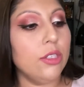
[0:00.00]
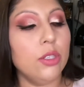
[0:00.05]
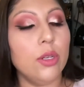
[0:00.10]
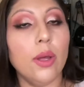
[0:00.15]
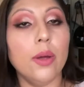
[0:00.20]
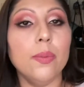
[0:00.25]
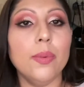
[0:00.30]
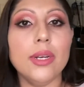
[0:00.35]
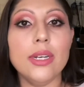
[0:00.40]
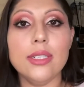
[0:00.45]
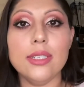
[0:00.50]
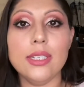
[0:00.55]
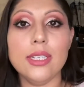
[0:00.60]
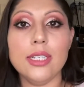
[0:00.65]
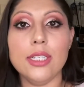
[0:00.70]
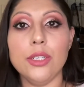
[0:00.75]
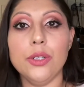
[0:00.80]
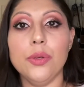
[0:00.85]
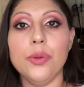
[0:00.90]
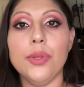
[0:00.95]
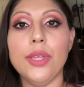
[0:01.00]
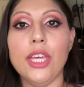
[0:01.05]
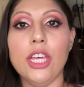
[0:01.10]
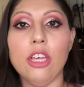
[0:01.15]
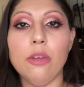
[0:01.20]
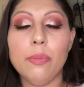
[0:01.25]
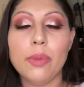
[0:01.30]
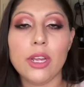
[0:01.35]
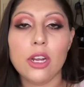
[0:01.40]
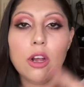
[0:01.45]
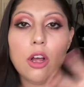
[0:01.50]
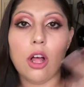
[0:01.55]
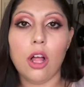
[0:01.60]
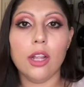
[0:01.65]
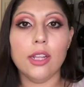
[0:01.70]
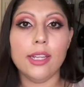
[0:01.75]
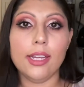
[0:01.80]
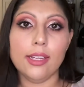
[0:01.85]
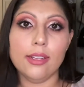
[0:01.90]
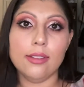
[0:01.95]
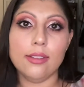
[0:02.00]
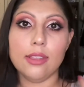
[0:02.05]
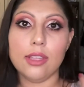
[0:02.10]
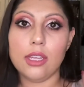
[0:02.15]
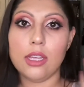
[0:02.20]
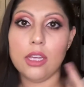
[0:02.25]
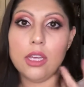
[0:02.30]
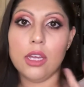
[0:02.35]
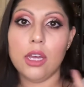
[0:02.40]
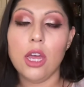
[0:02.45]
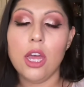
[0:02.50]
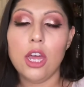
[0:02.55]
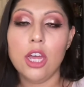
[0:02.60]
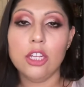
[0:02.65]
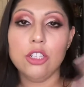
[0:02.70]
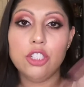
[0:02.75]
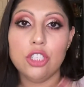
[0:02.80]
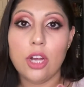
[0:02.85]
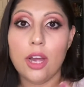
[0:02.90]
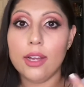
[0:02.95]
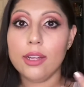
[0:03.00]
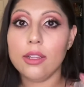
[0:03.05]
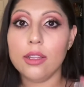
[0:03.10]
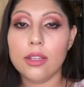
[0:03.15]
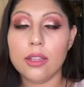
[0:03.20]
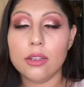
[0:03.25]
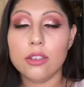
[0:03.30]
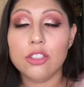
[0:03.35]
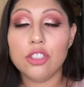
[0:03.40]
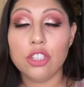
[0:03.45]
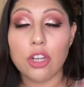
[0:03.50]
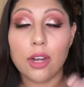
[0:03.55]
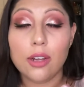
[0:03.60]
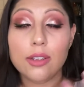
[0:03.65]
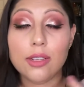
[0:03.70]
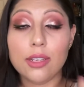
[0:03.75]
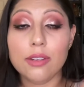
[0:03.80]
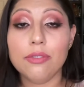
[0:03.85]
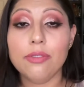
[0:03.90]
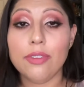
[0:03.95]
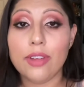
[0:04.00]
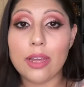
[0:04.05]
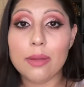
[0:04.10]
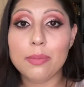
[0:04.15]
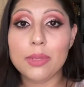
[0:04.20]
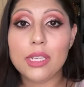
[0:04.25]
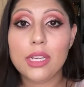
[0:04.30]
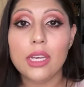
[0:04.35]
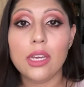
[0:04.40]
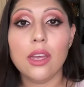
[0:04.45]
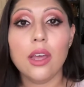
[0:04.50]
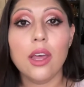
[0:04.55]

So I wanted to keep it all in the chocolate family